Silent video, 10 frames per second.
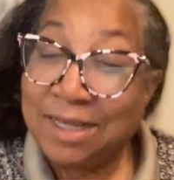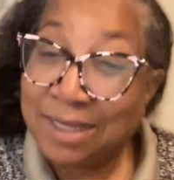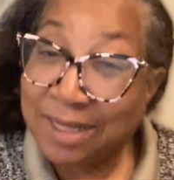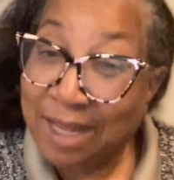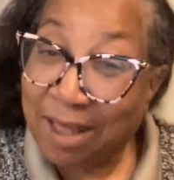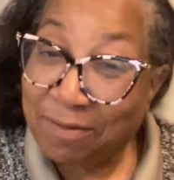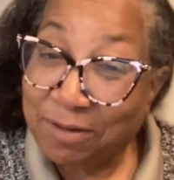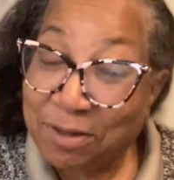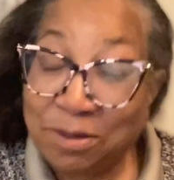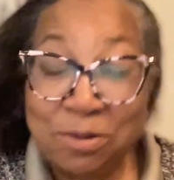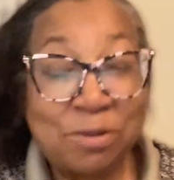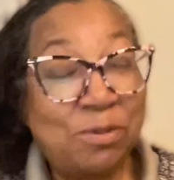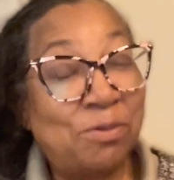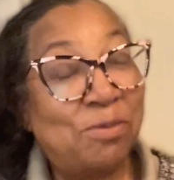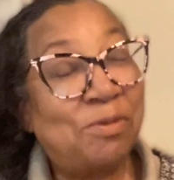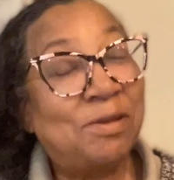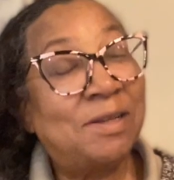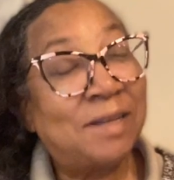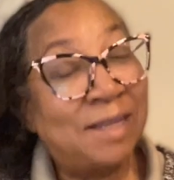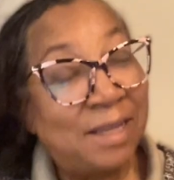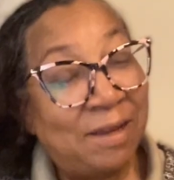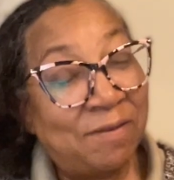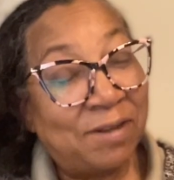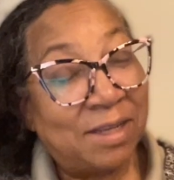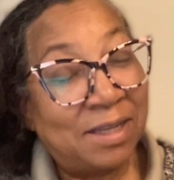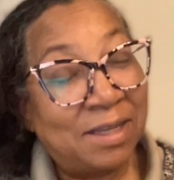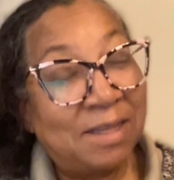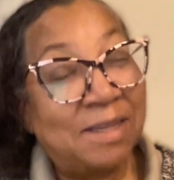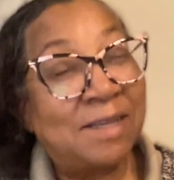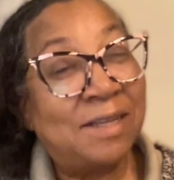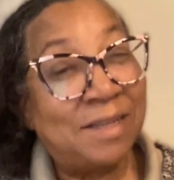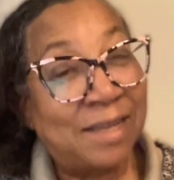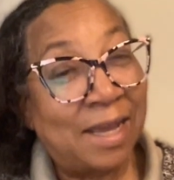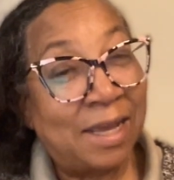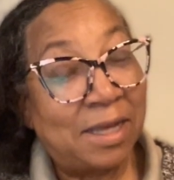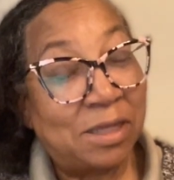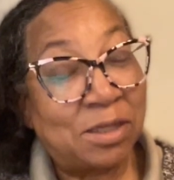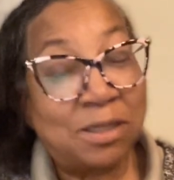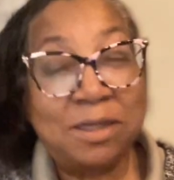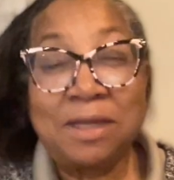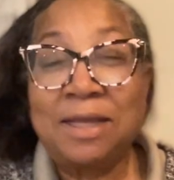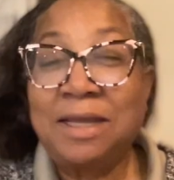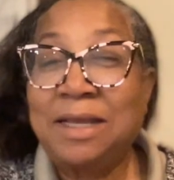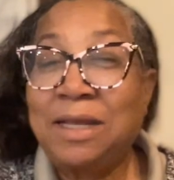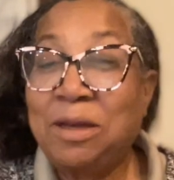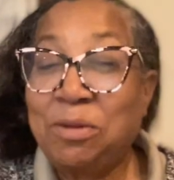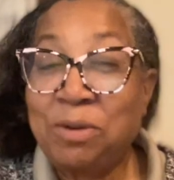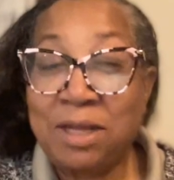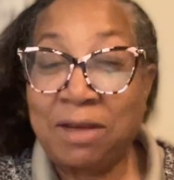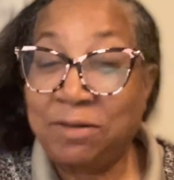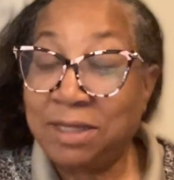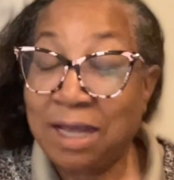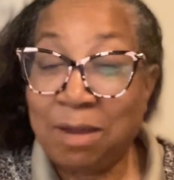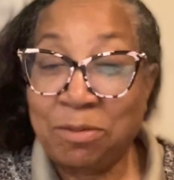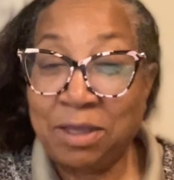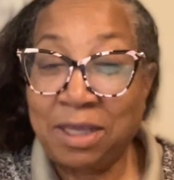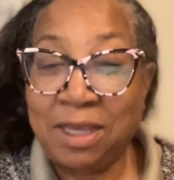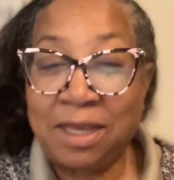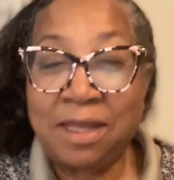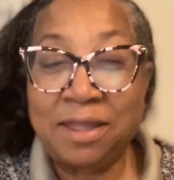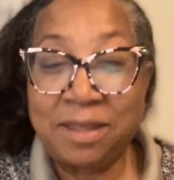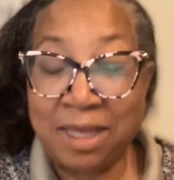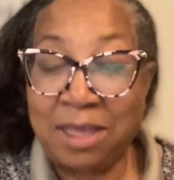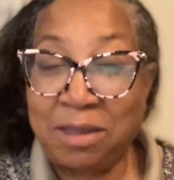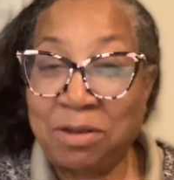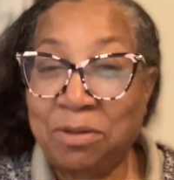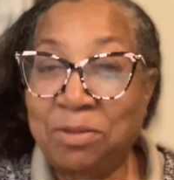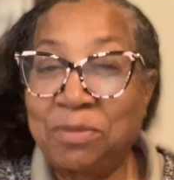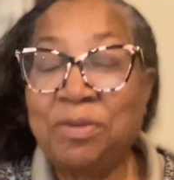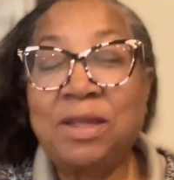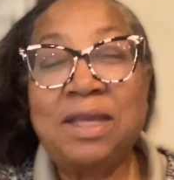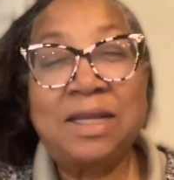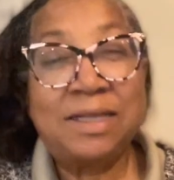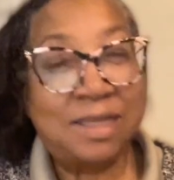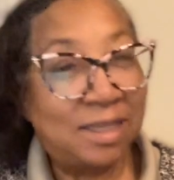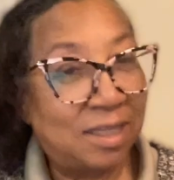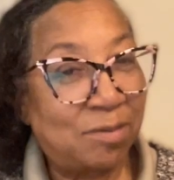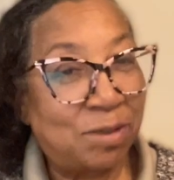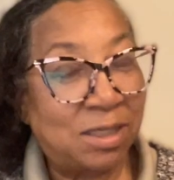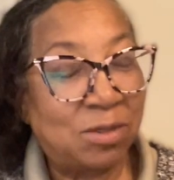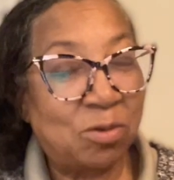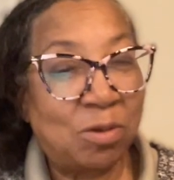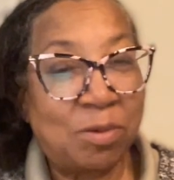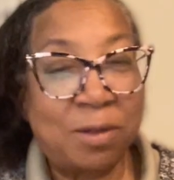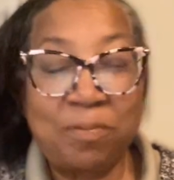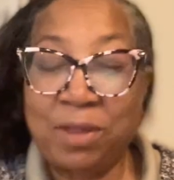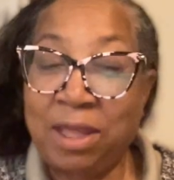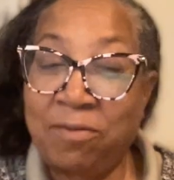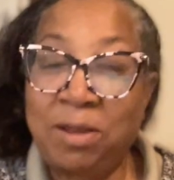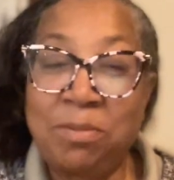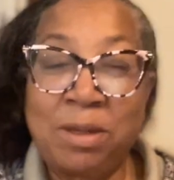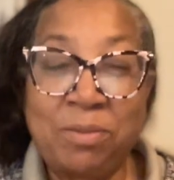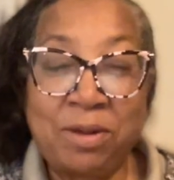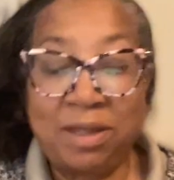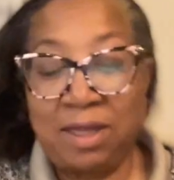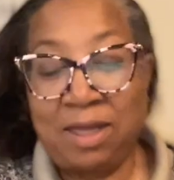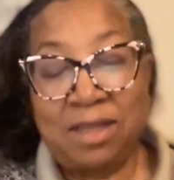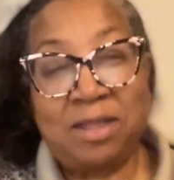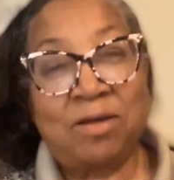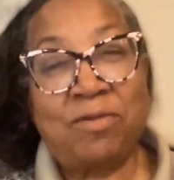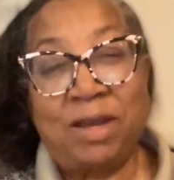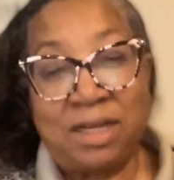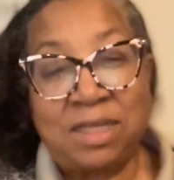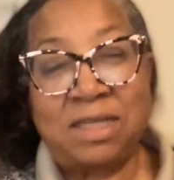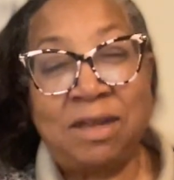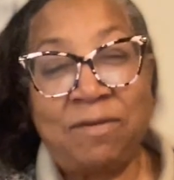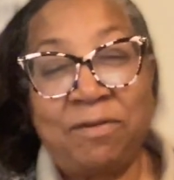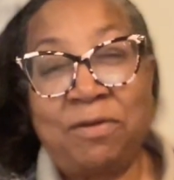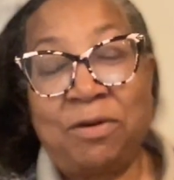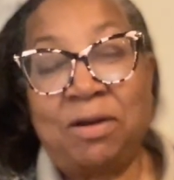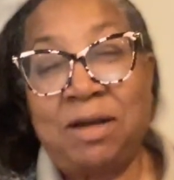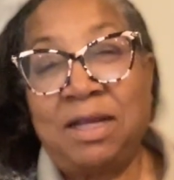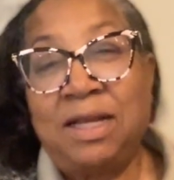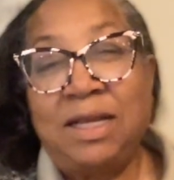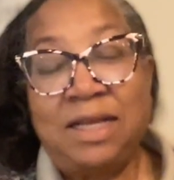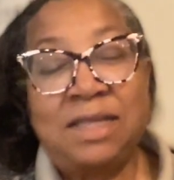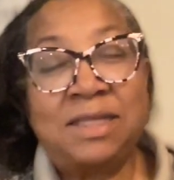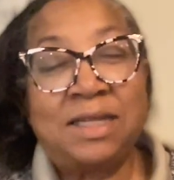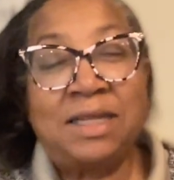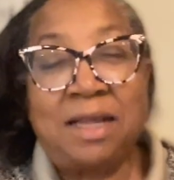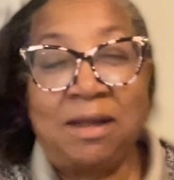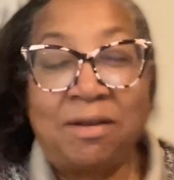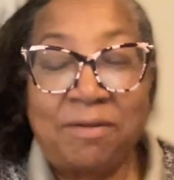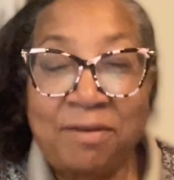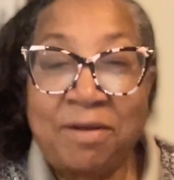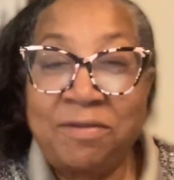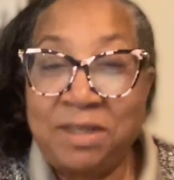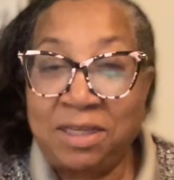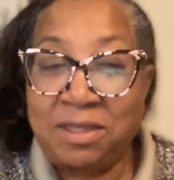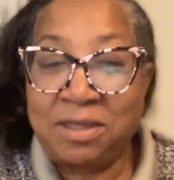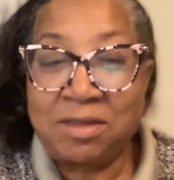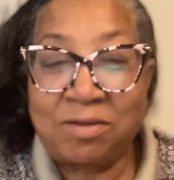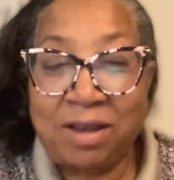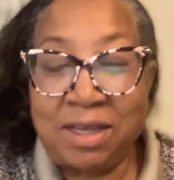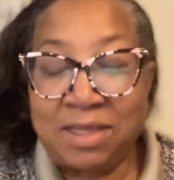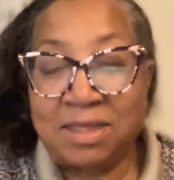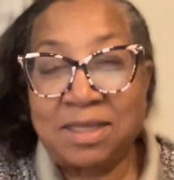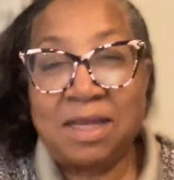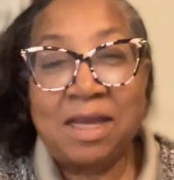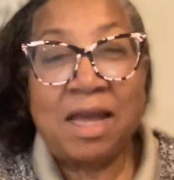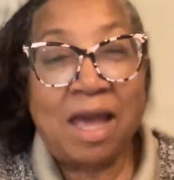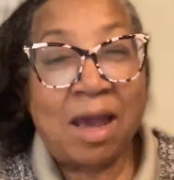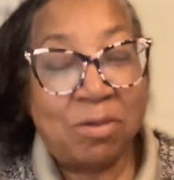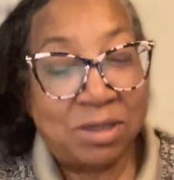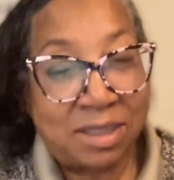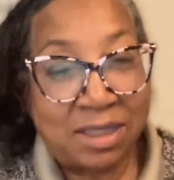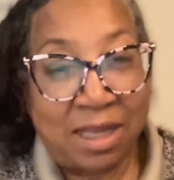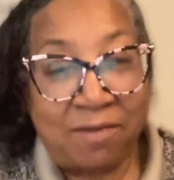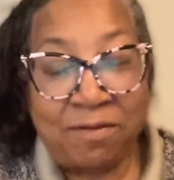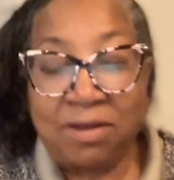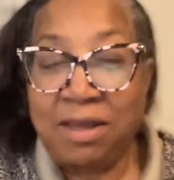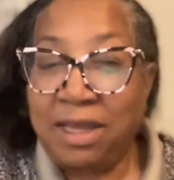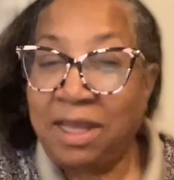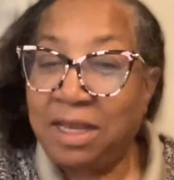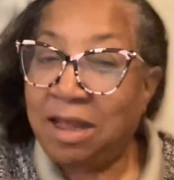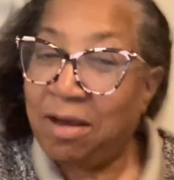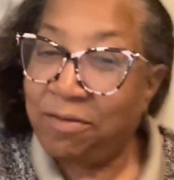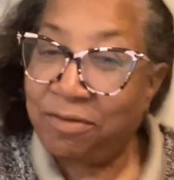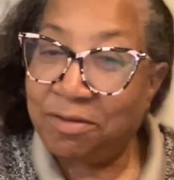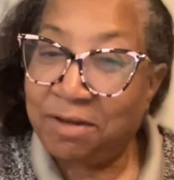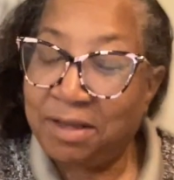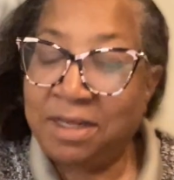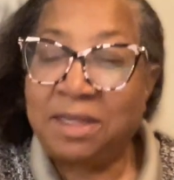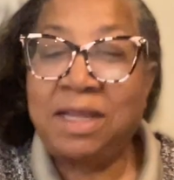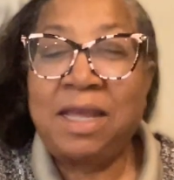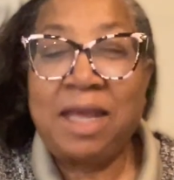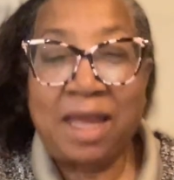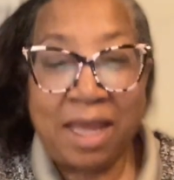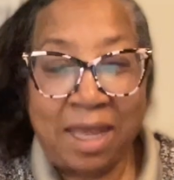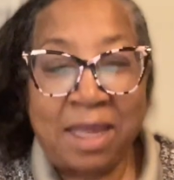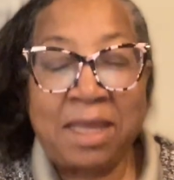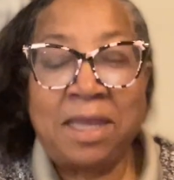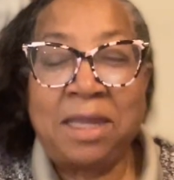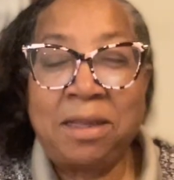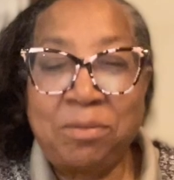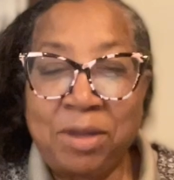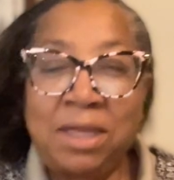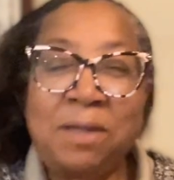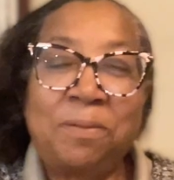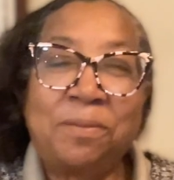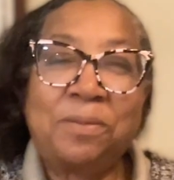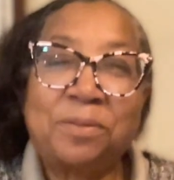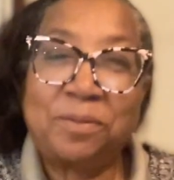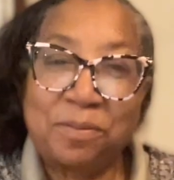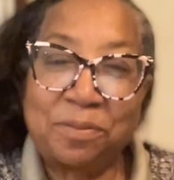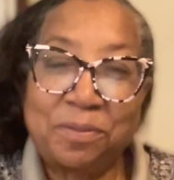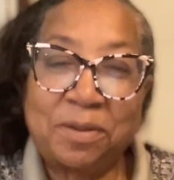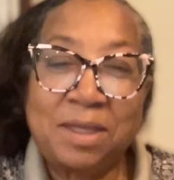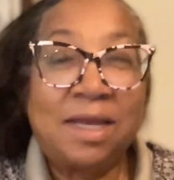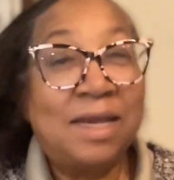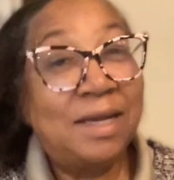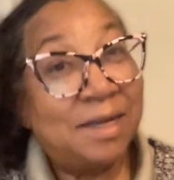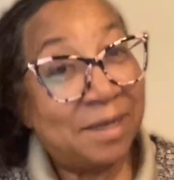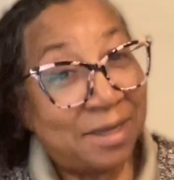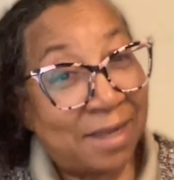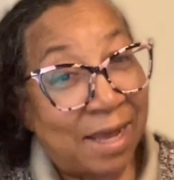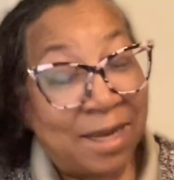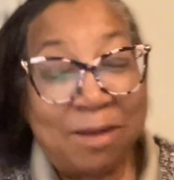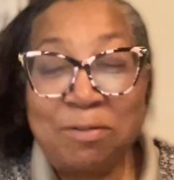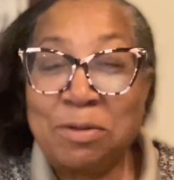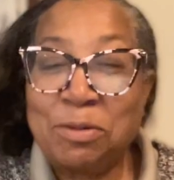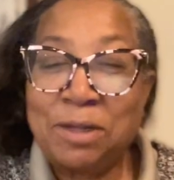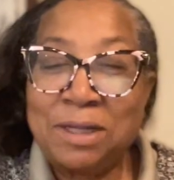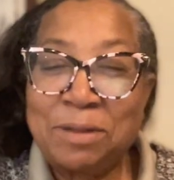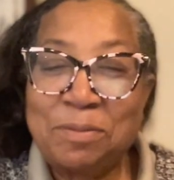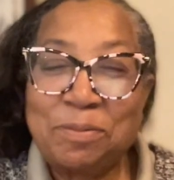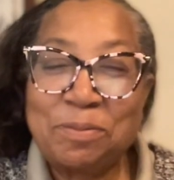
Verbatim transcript: good afternoon, good evening, good night, whatever time you're here. Thank you. This is Miss Norma, and remember, the greatest love of all is the love of Jesus Christ, our Savior and our friend. Amen. Good night, everyone.